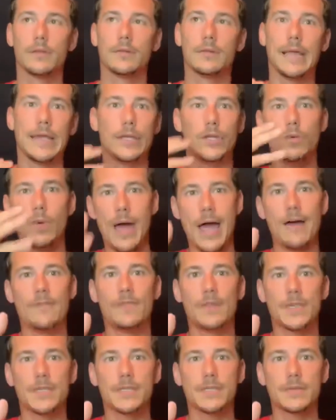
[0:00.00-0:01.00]
that you
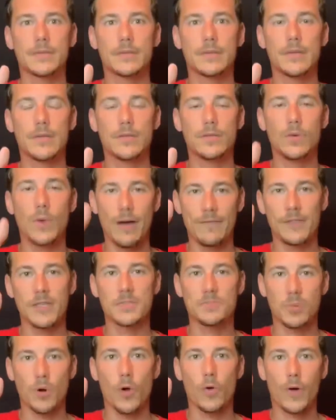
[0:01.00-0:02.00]
have this
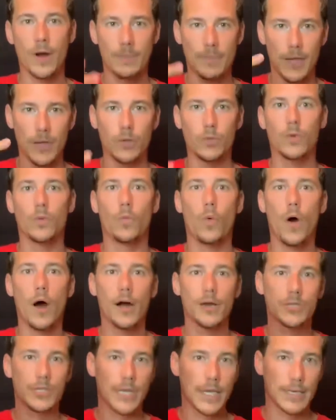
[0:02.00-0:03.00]
program that you can watch,